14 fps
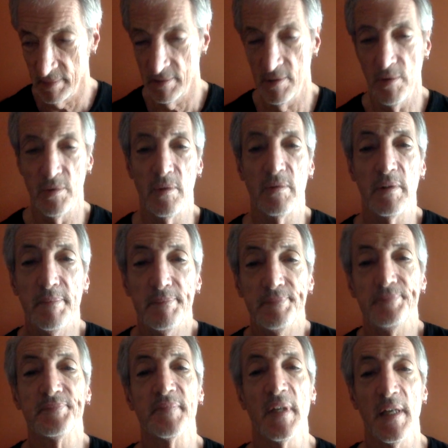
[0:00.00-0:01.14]
go Google him,
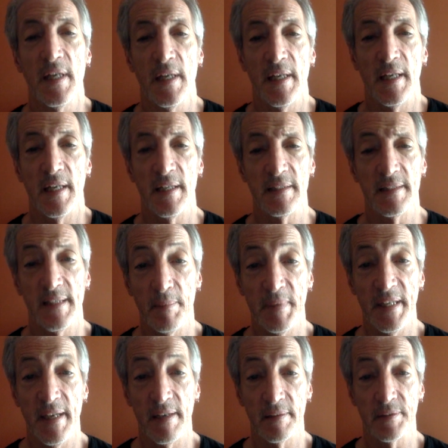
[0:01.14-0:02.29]
and tell me
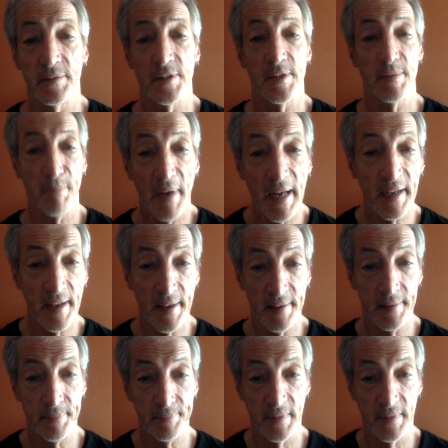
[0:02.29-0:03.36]
how spot on